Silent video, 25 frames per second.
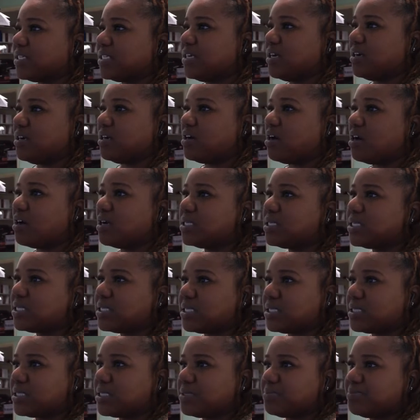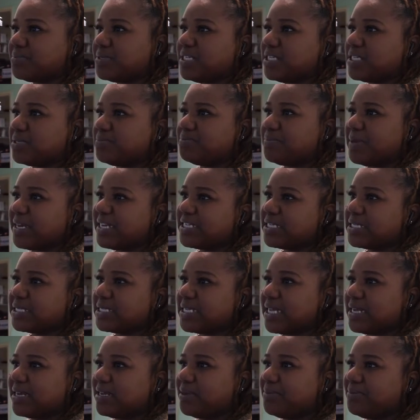there are still some patients
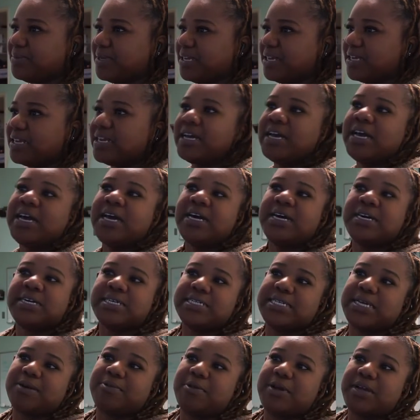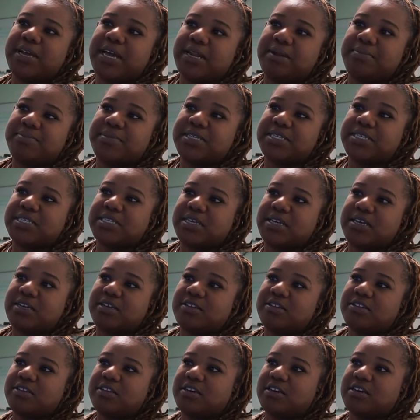that come in, because I work at a mental
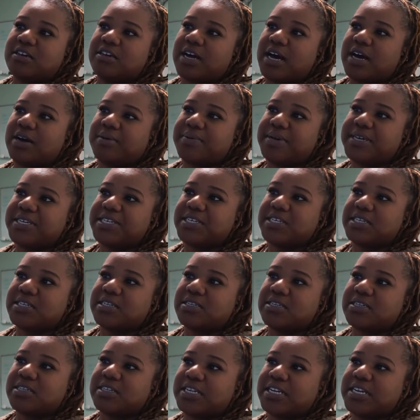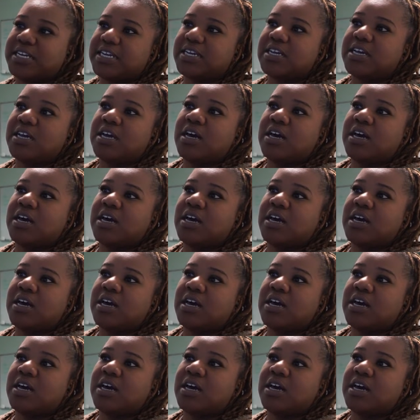health outpatient clinic.